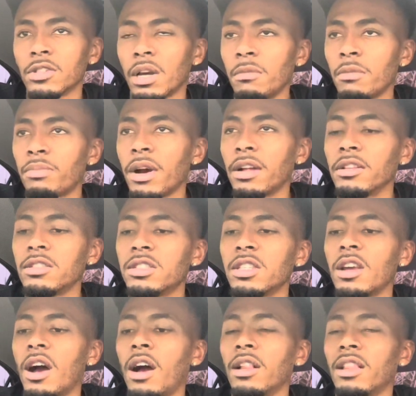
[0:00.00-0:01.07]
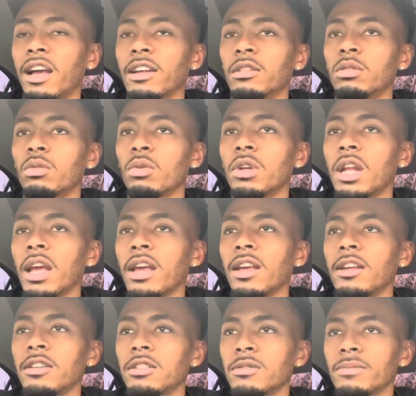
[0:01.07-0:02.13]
So I'ma probably see y'all in like 3 days.